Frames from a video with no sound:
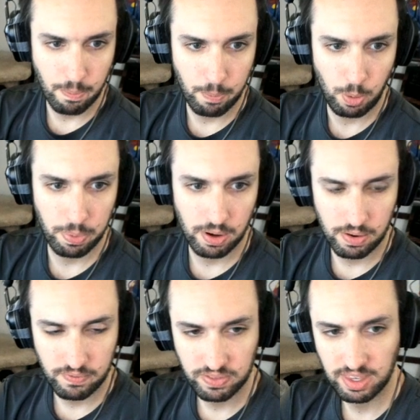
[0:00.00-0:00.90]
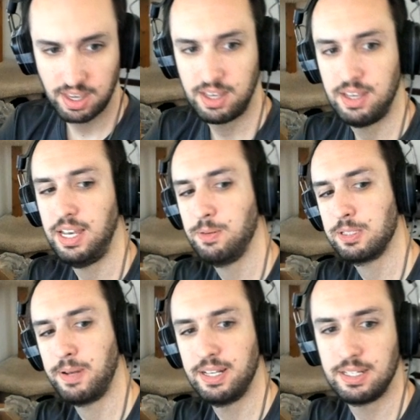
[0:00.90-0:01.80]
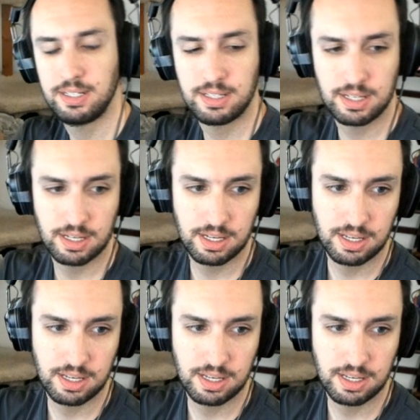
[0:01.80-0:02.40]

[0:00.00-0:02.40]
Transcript: Boop. Any responses?